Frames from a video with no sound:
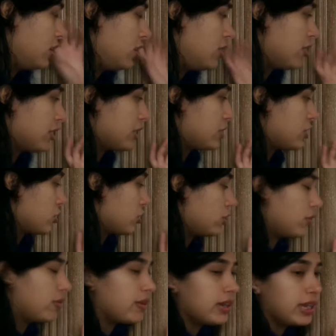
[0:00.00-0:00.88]
You can just
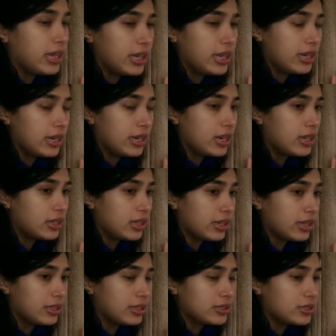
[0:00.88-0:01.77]
go ahead and
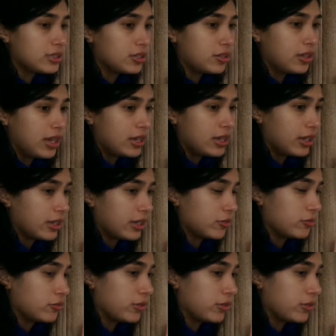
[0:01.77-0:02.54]
like, let's say you had like a